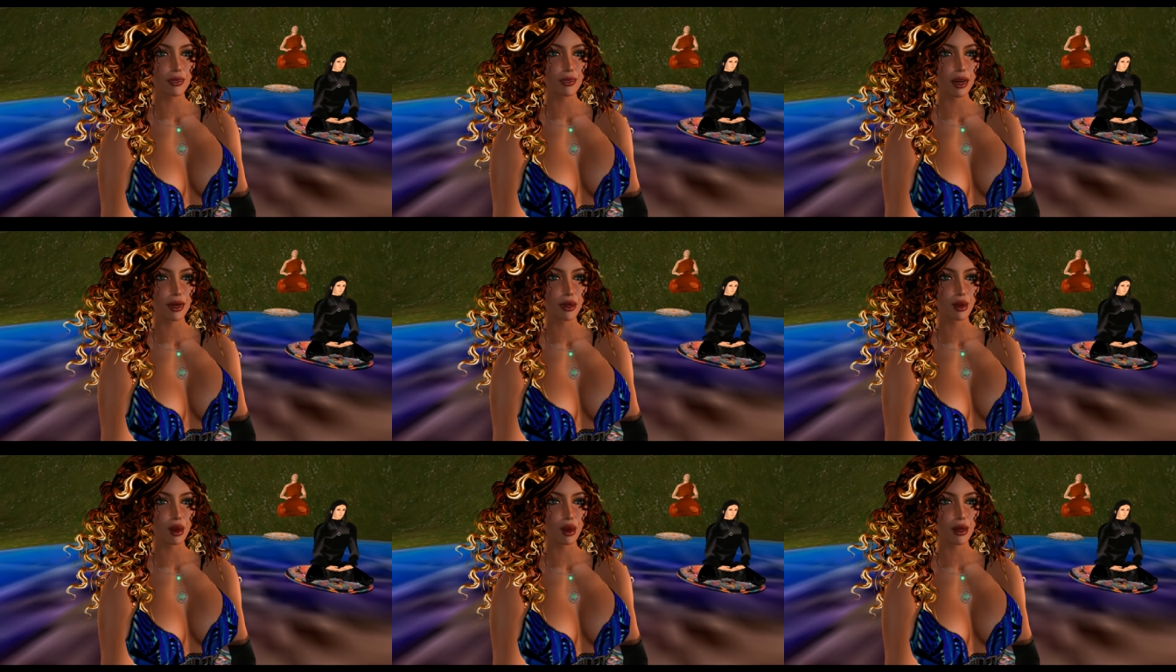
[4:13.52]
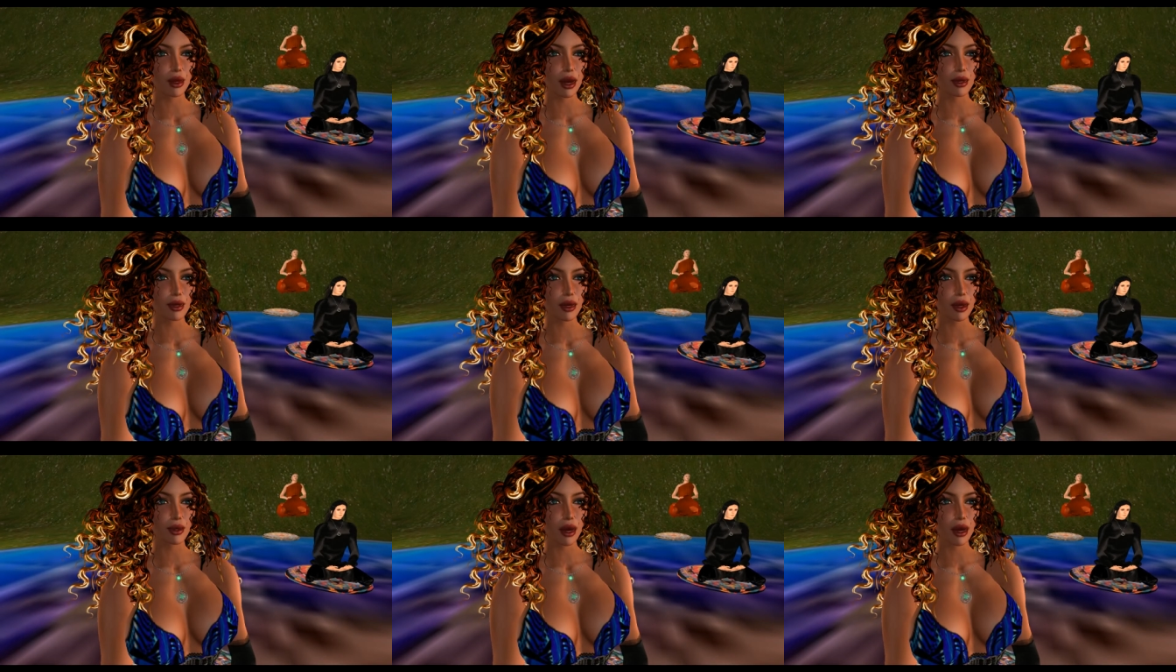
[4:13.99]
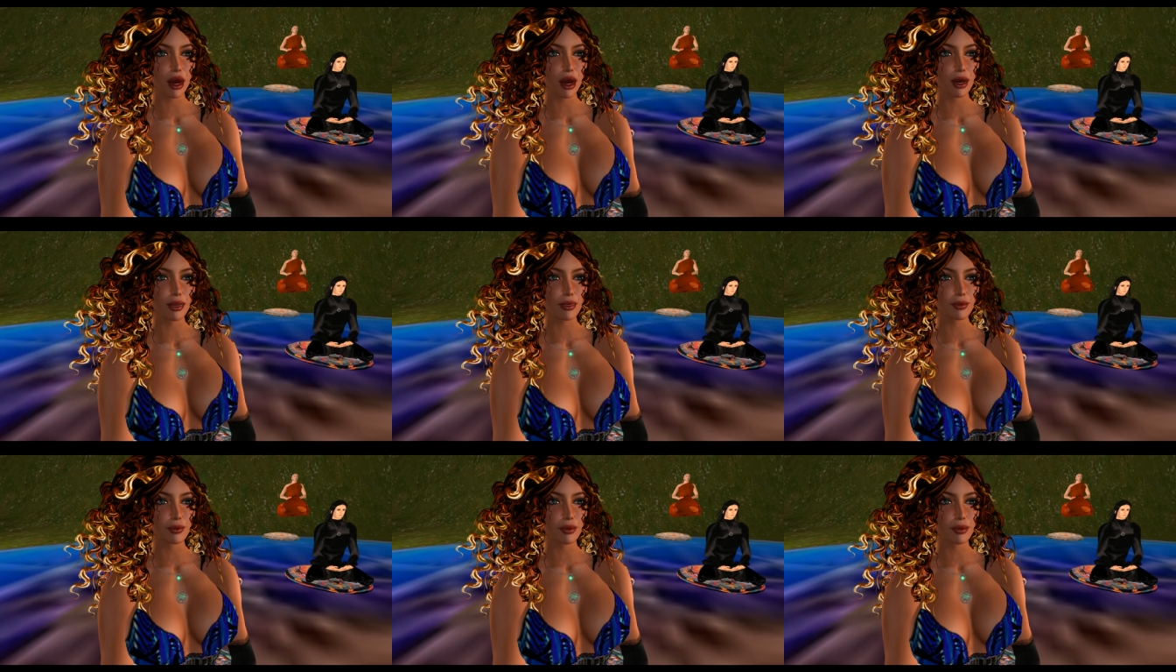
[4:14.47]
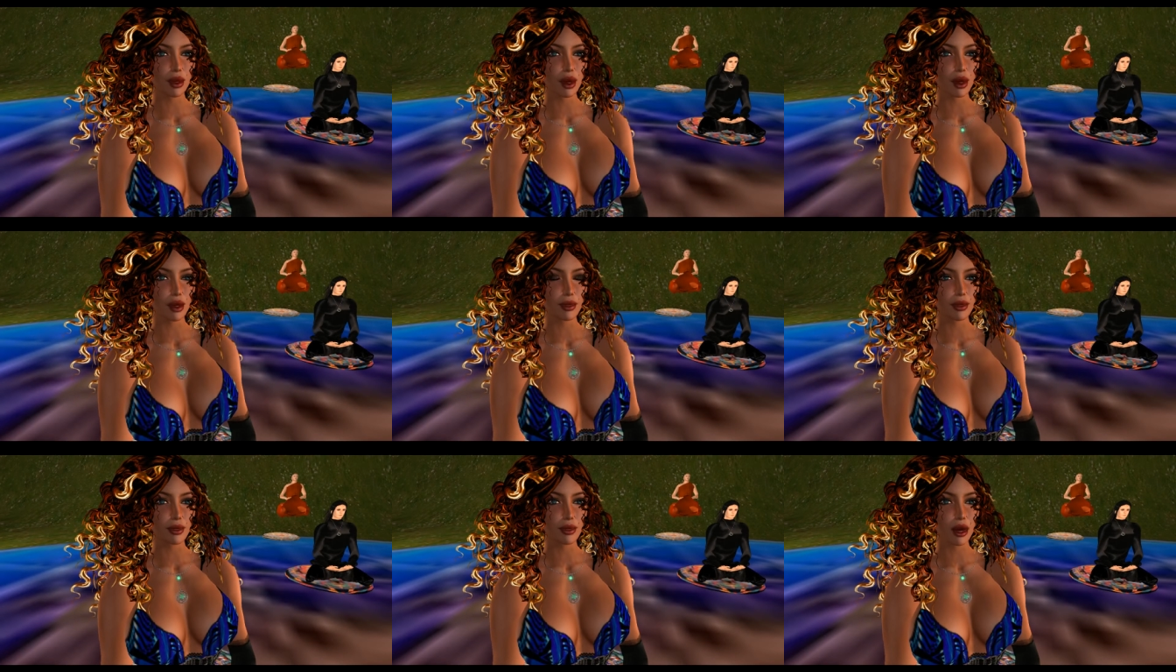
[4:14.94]
As we do this,
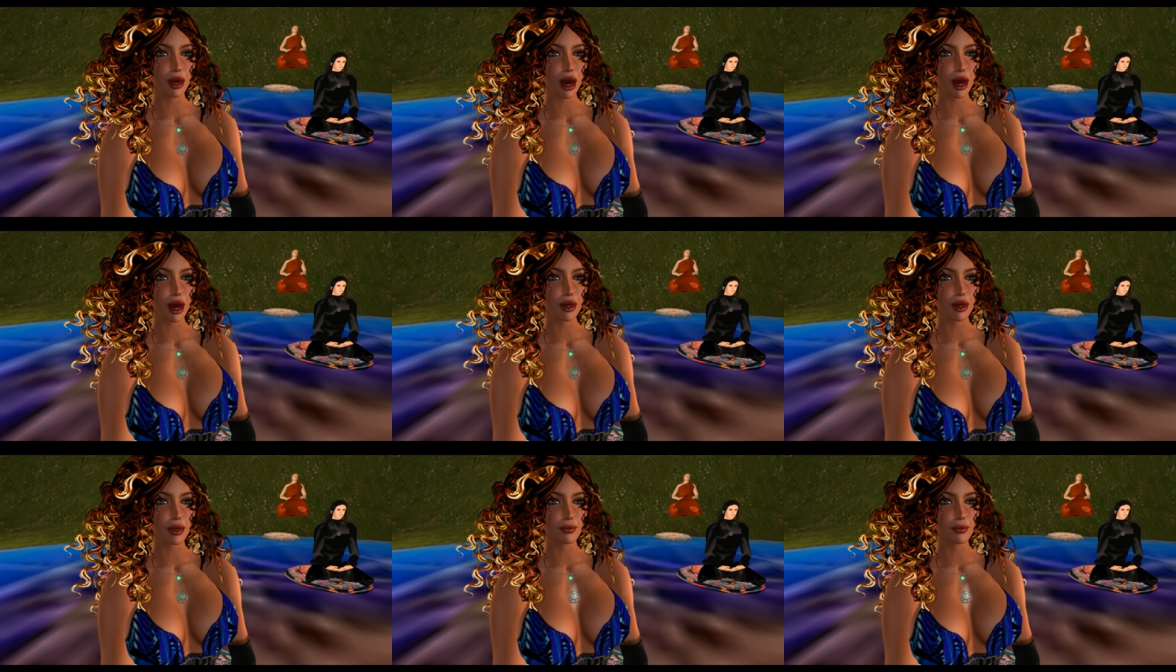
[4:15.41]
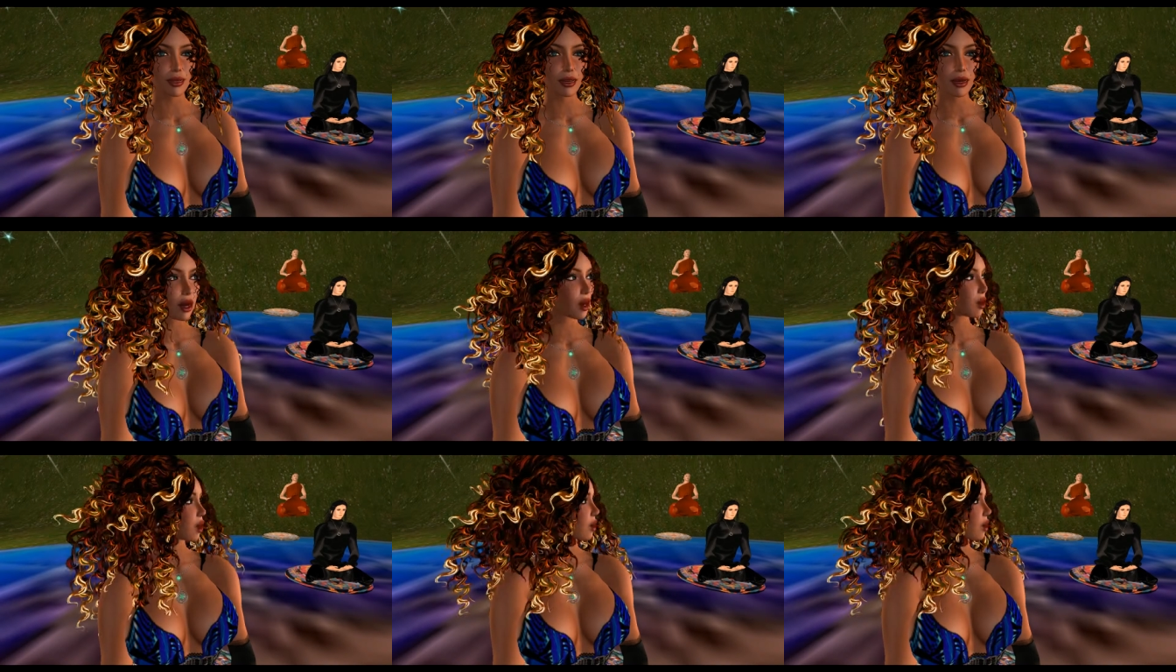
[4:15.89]
we must also